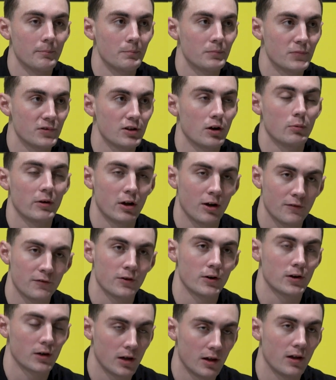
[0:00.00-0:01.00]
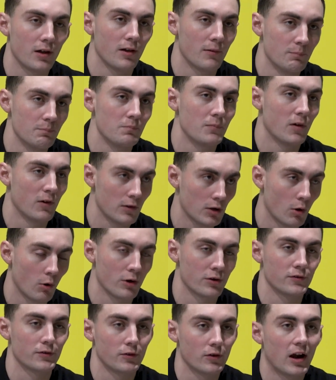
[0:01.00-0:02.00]
So we offer a
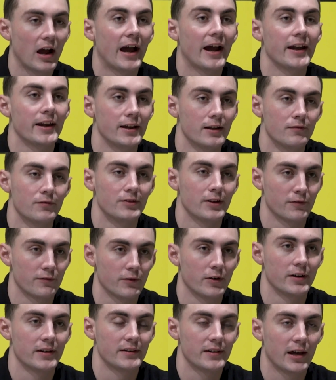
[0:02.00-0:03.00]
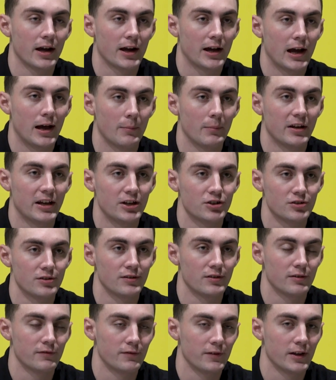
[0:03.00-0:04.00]
large variety of different
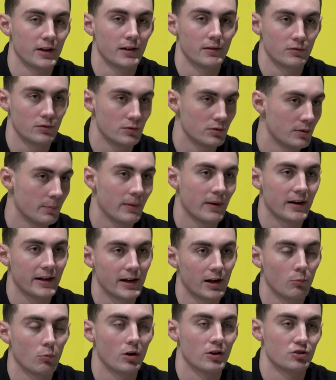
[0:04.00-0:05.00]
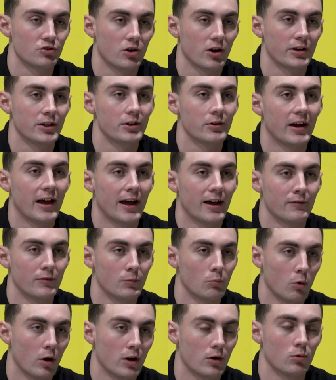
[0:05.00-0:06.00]
combinations to fit depending on what truck you have and
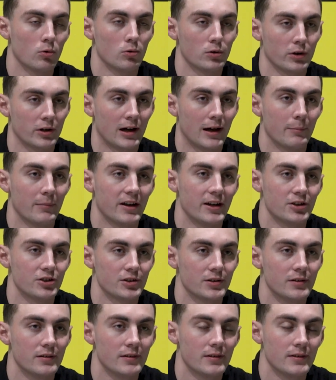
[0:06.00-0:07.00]
what cooler combination.